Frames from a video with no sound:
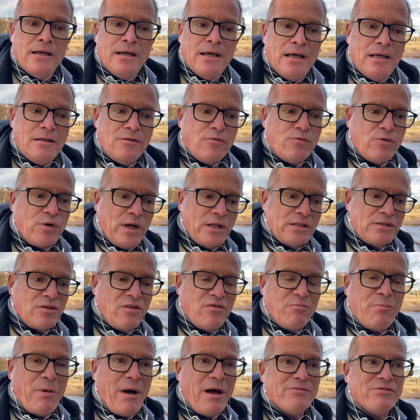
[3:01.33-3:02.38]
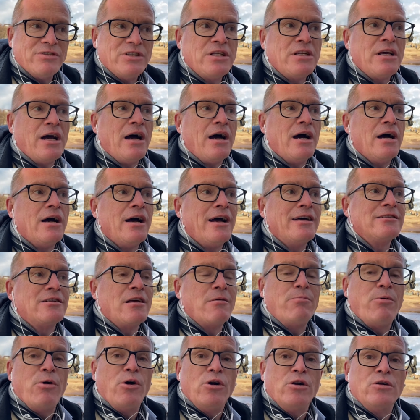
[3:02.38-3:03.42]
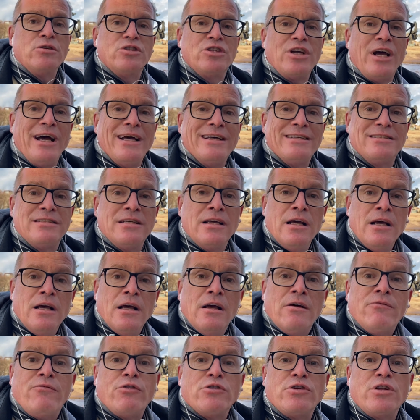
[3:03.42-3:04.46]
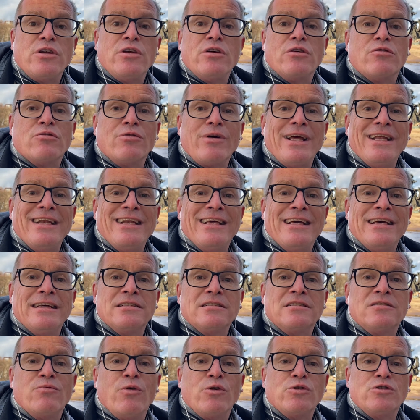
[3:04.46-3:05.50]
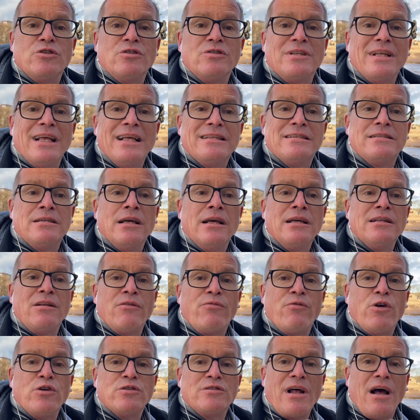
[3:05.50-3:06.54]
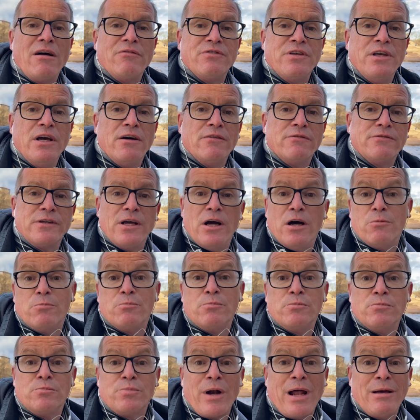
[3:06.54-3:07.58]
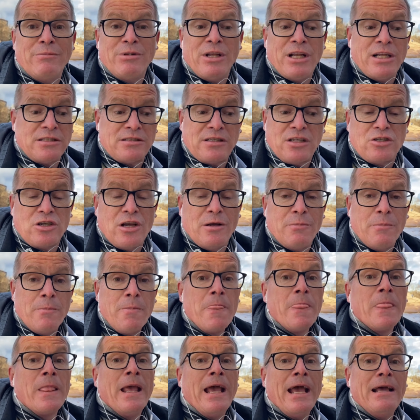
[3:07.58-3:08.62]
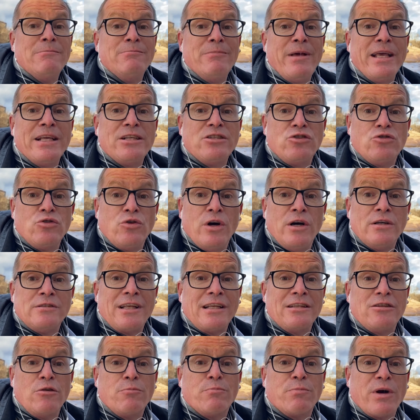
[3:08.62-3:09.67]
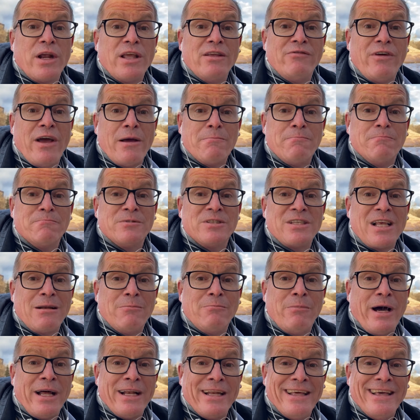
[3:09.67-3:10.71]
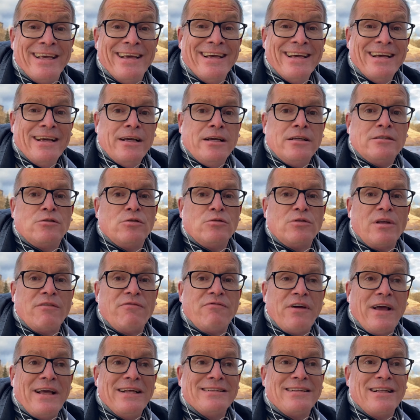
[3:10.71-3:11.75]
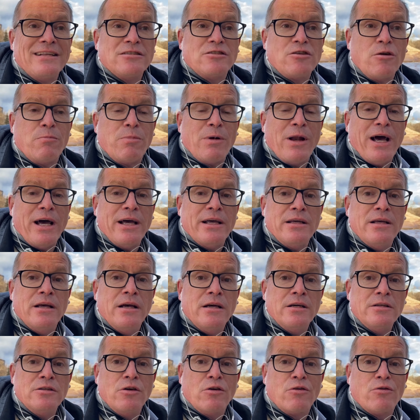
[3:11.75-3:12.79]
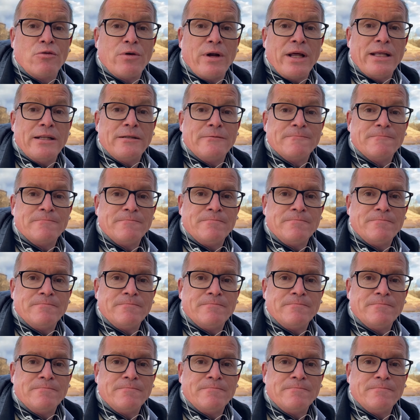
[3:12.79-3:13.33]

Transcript: in front of Babyn Yar, and apologize for the Ukrainians what you did in the first half year of your prime ministership, and make sure that you bring weapons and money to defend and supply Ukraine.